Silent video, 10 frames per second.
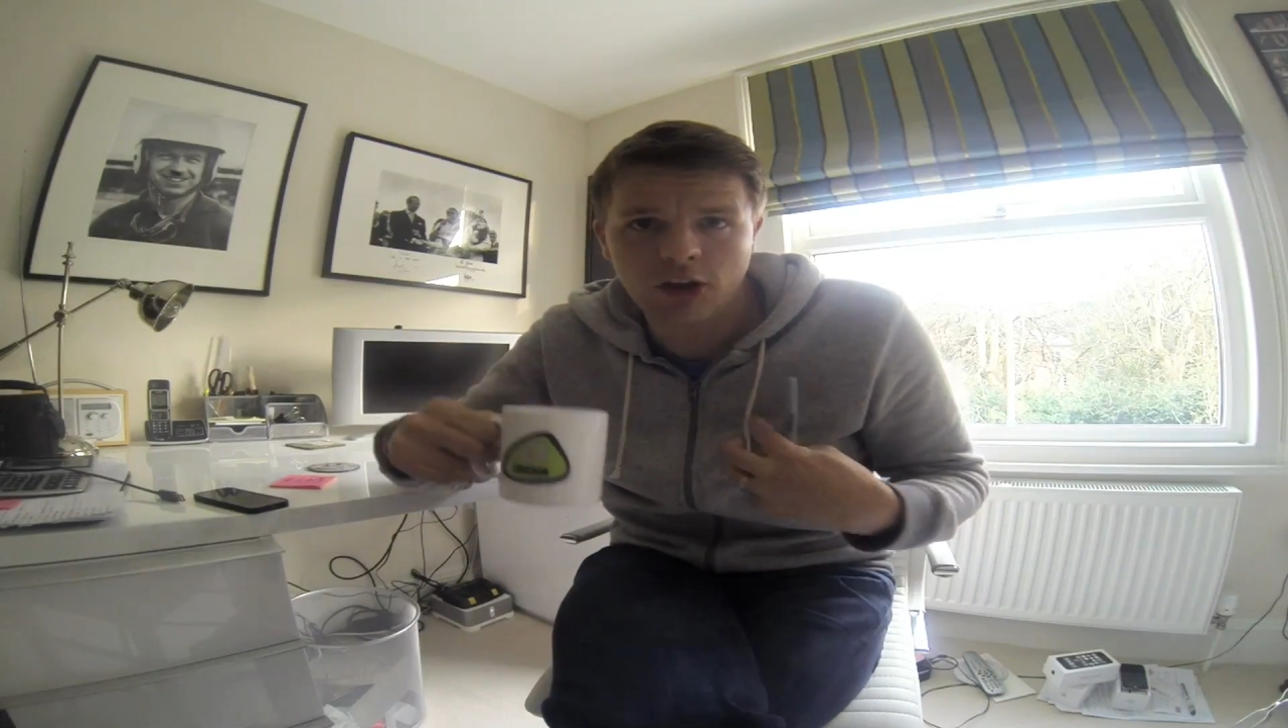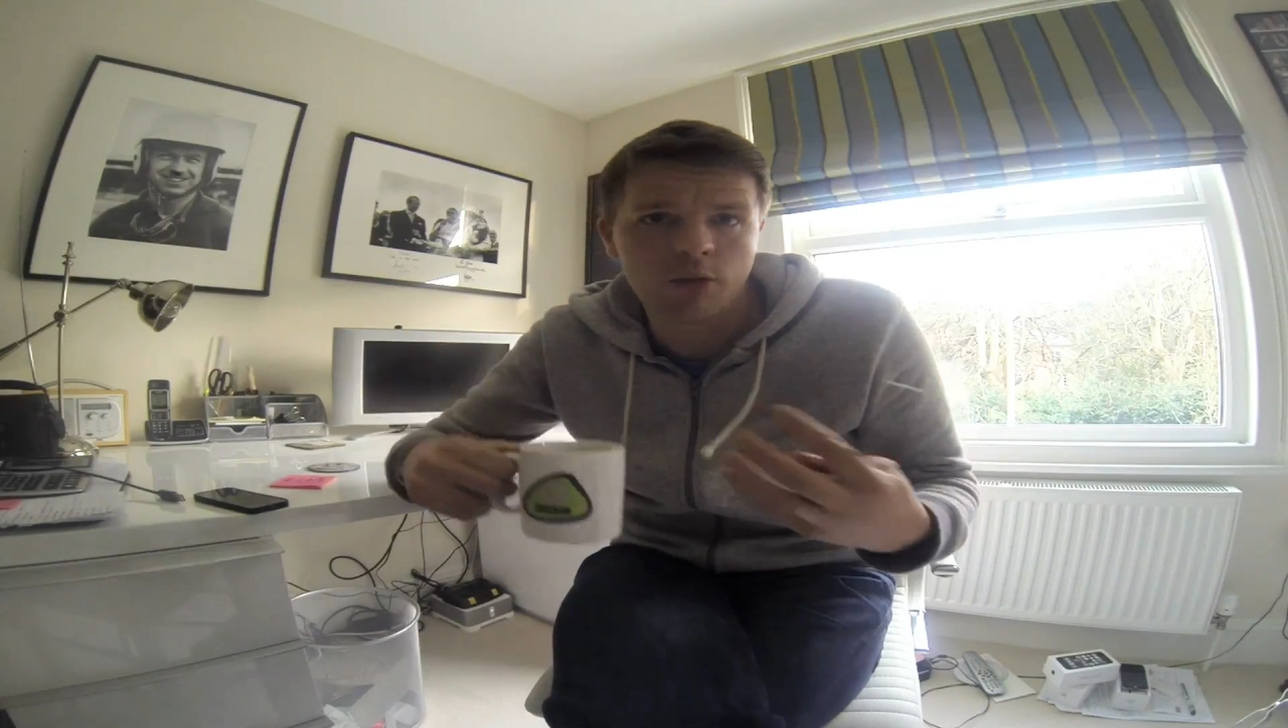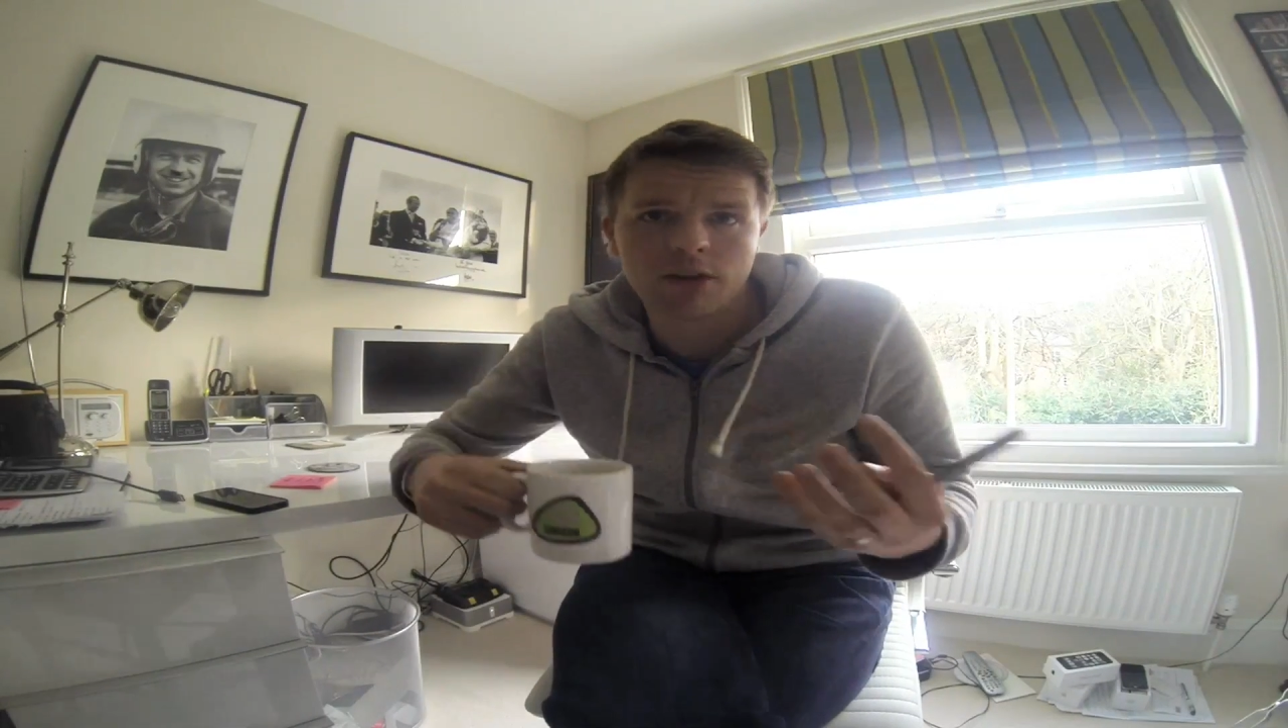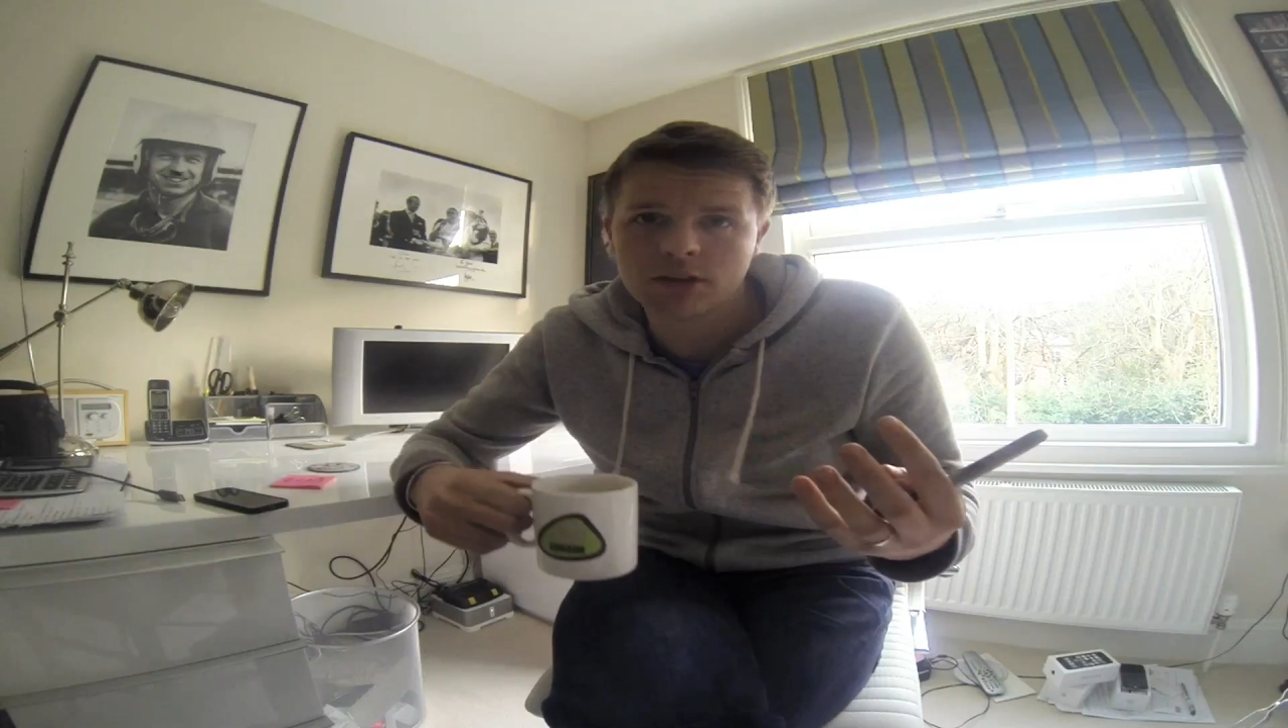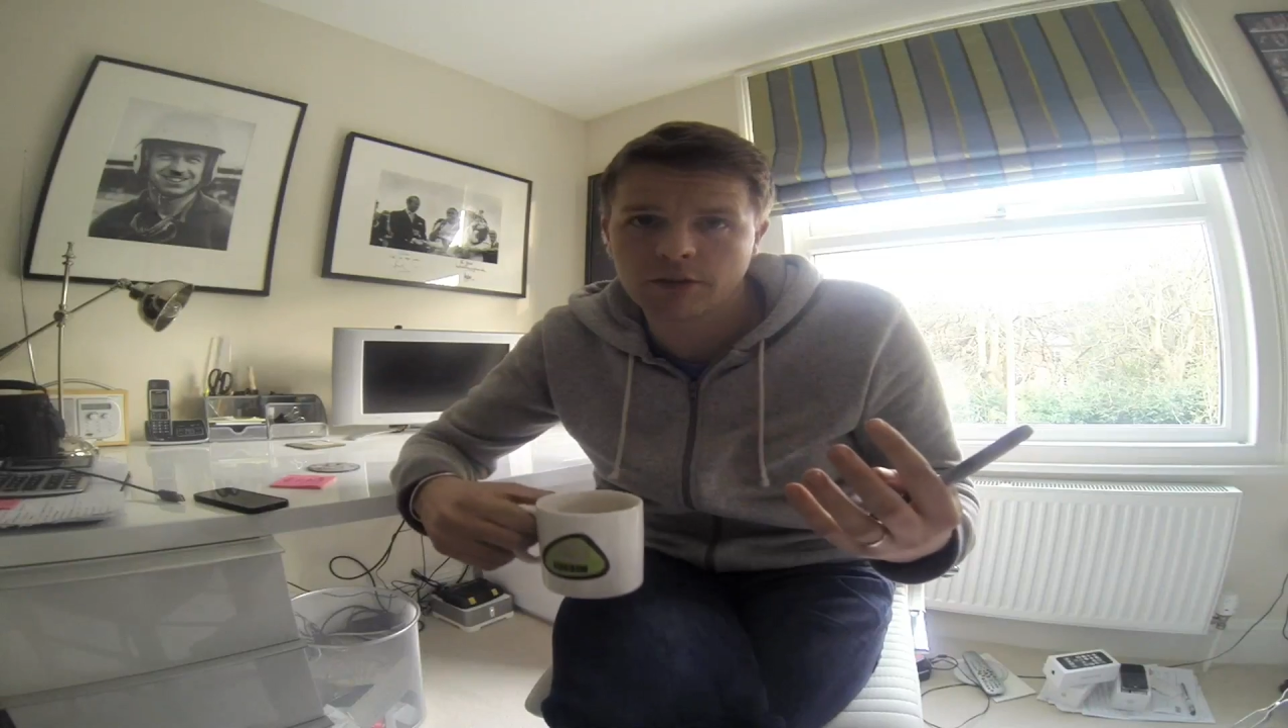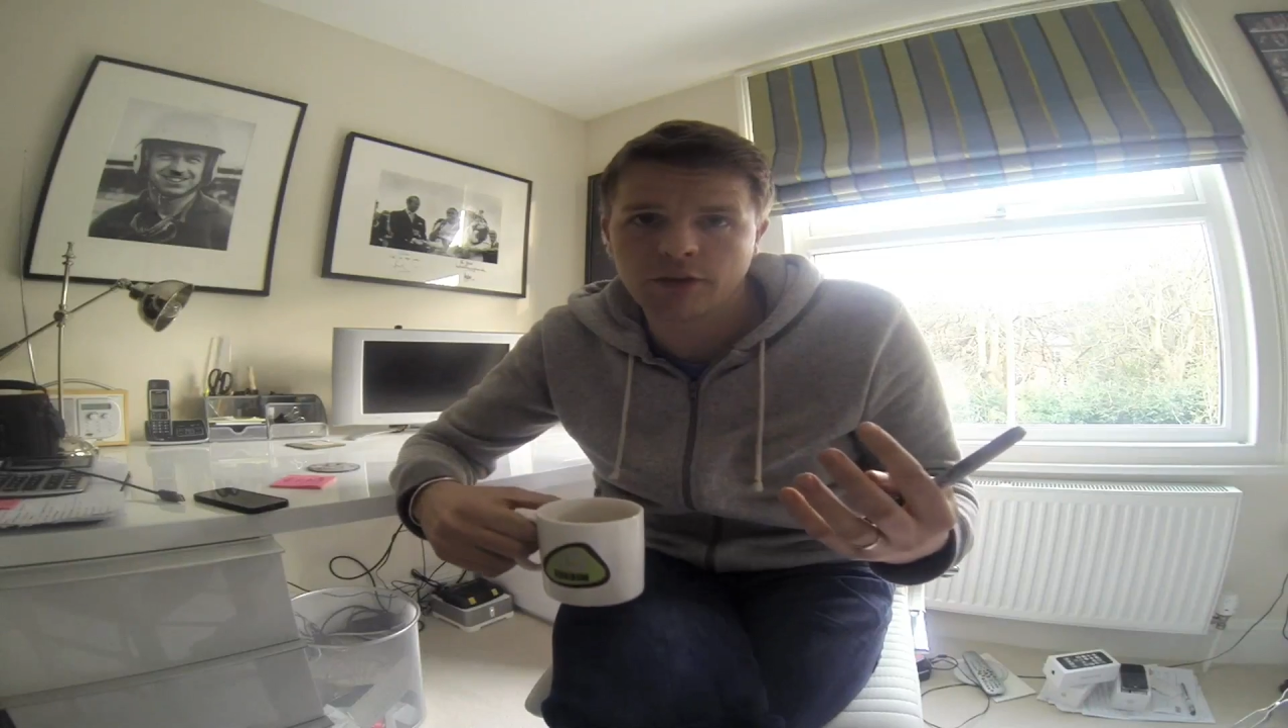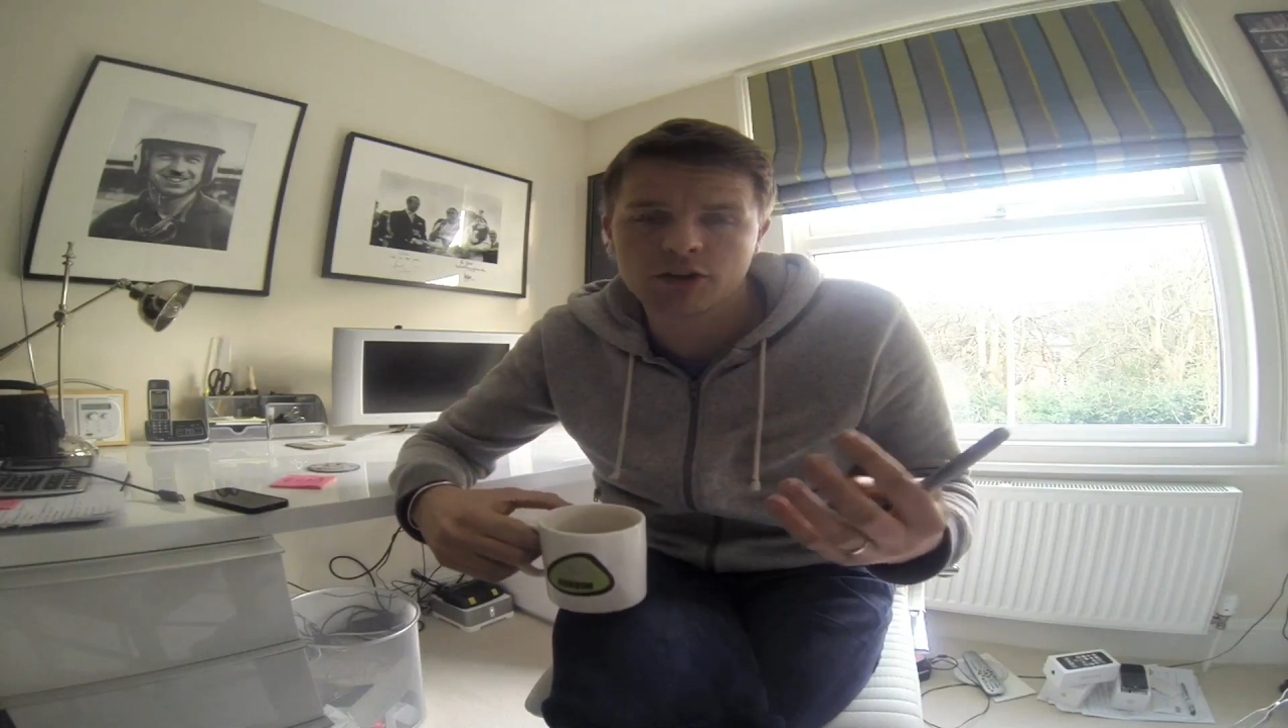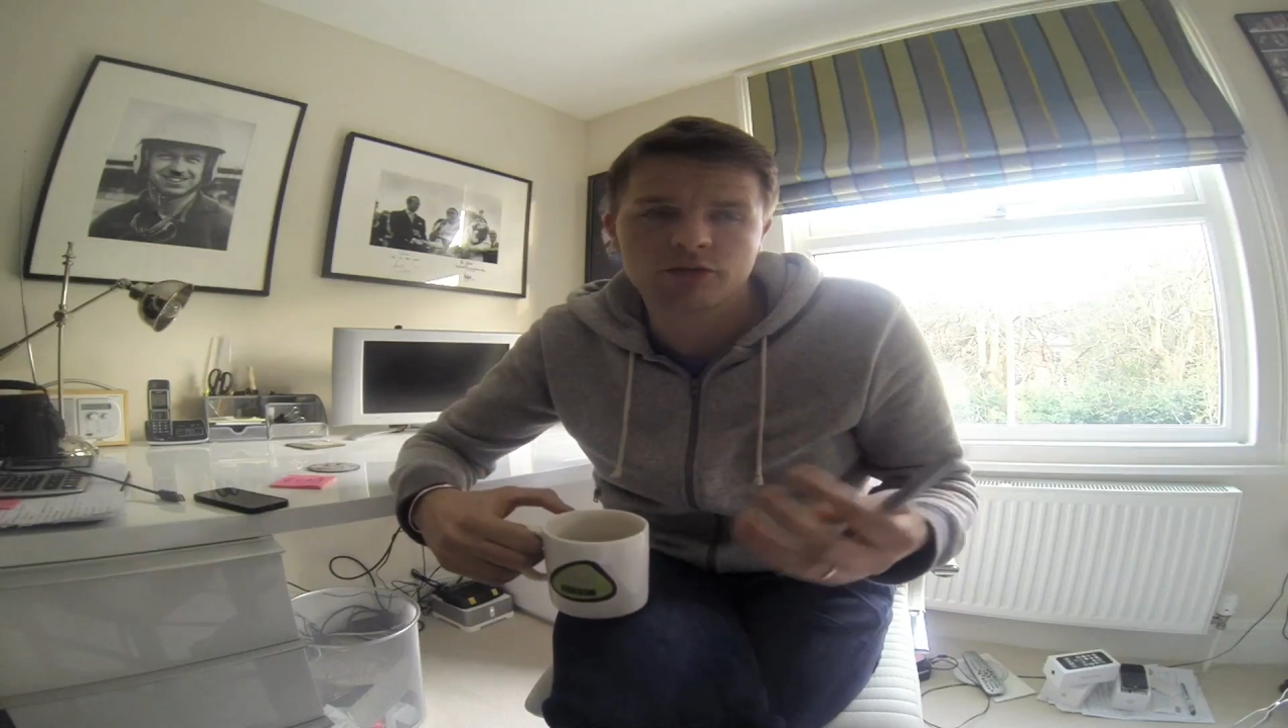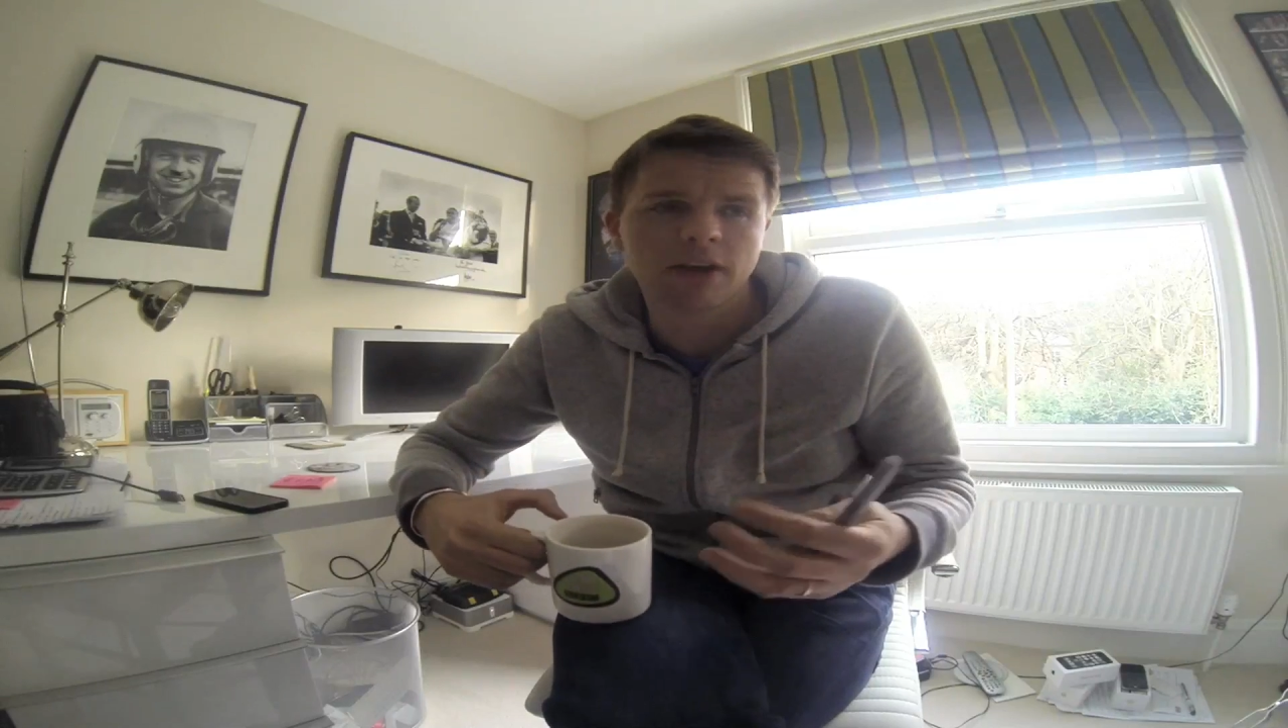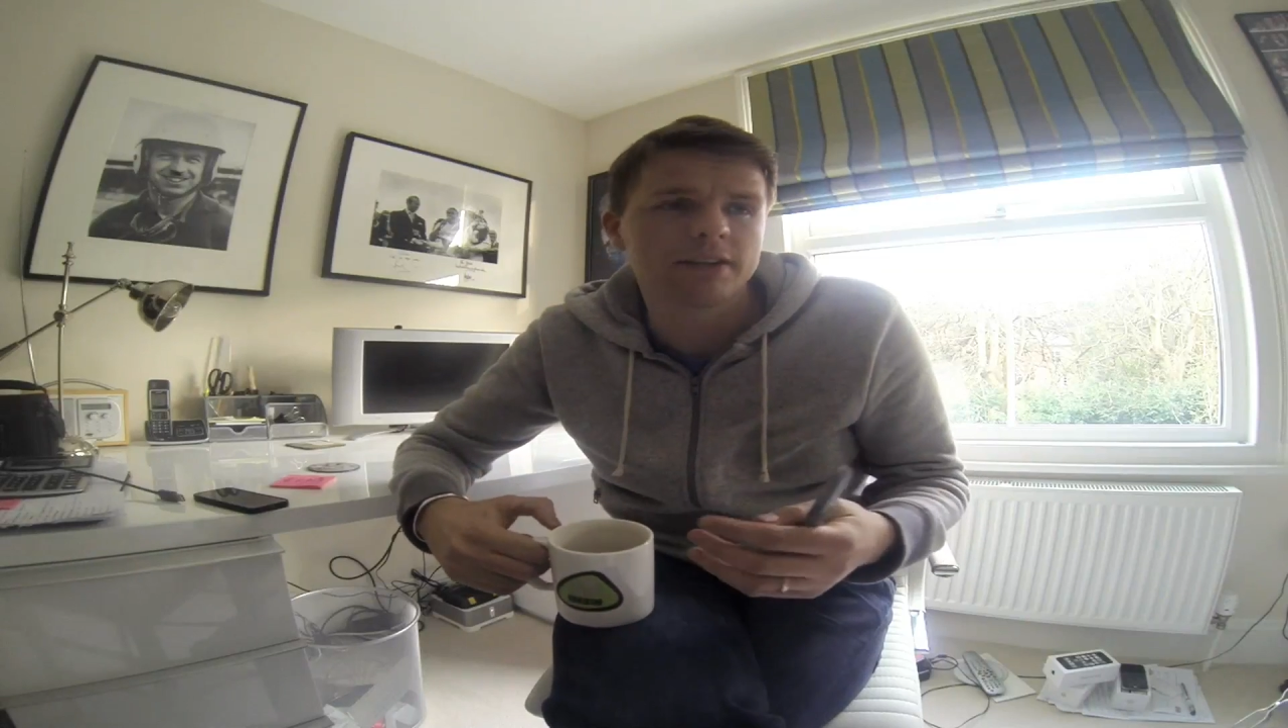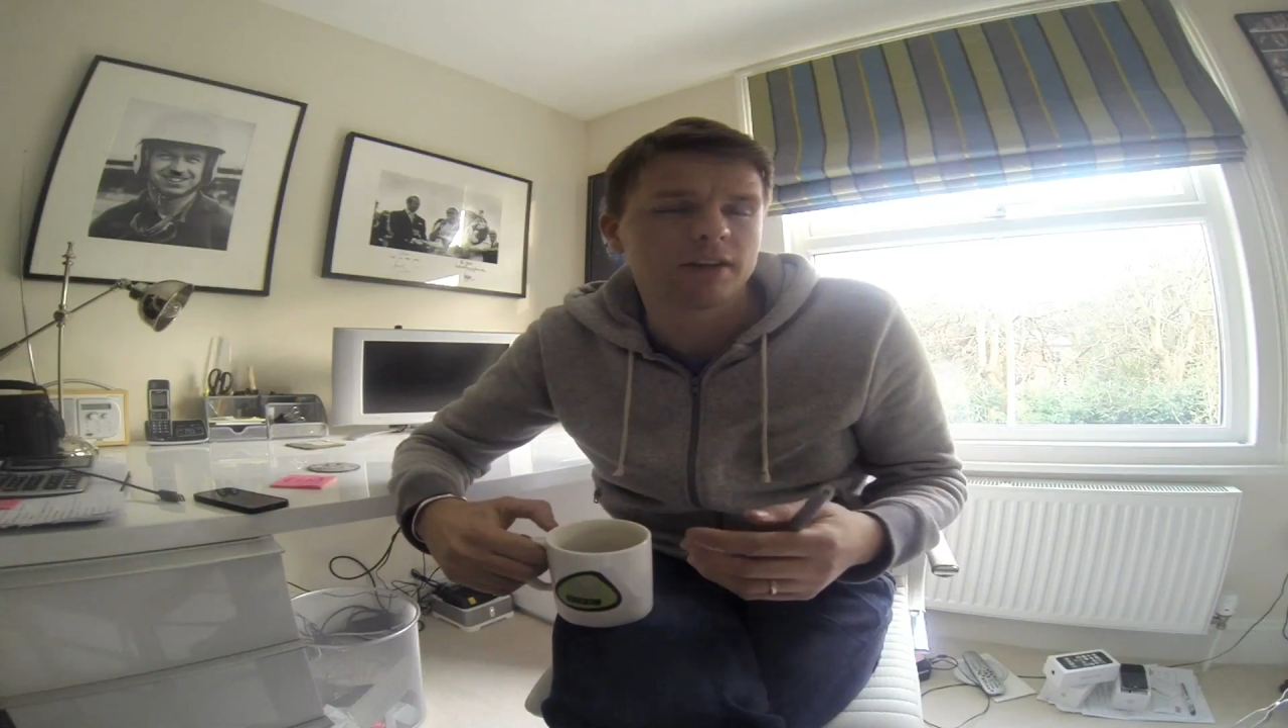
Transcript: going into the first race,